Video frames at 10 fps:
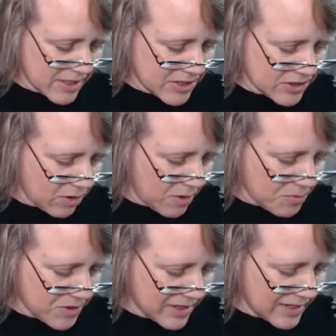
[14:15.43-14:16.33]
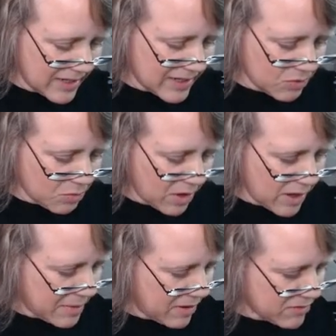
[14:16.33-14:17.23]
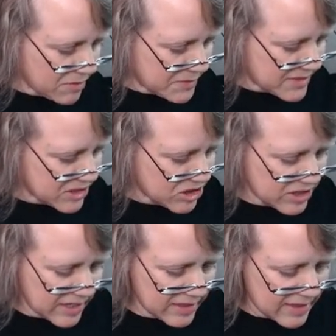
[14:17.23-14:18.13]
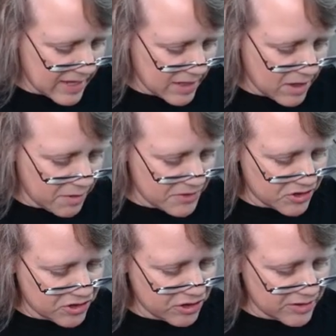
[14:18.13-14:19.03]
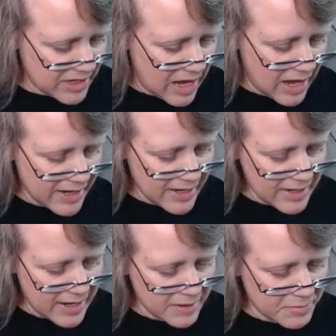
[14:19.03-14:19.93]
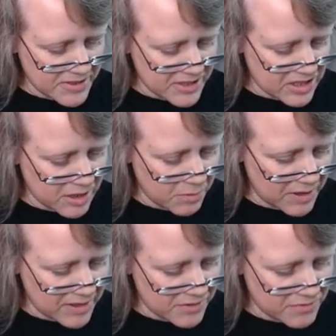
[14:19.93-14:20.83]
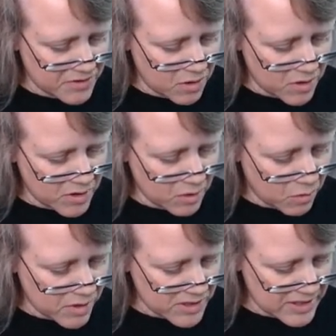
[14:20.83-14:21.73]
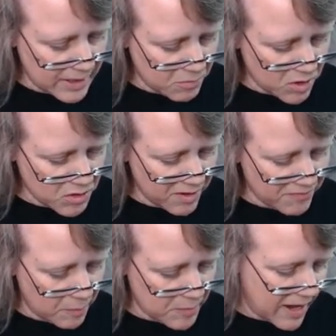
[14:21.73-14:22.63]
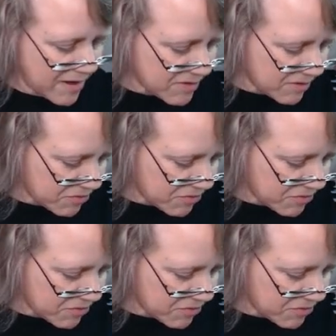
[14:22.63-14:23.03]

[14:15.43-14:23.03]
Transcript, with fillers: So I really need to worry about the positioning then of the shield on it and the positioning relative to her and the horse. And I'm wondering if I'm going to have enough